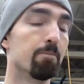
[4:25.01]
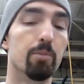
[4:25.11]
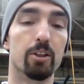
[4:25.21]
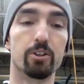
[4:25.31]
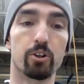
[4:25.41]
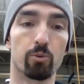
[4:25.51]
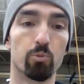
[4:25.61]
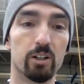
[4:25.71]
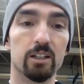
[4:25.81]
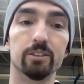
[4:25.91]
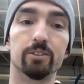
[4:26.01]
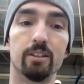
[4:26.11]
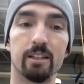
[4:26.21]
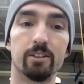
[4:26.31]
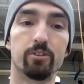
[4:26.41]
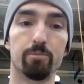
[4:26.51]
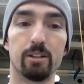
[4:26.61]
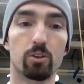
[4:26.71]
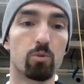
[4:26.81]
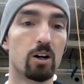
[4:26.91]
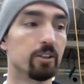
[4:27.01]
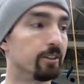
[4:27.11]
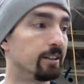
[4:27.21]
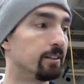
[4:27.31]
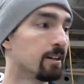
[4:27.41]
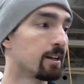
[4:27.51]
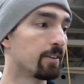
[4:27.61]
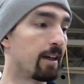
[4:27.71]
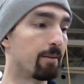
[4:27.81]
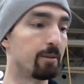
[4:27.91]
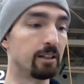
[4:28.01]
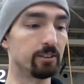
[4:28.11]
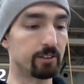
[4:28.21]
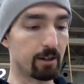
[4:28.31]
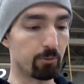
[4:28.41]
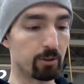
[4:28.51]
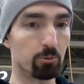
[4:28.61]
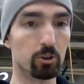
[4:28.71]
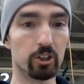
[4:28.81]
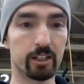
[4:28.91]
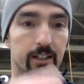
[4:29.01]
But your welds need to be quality. That means that when we're looking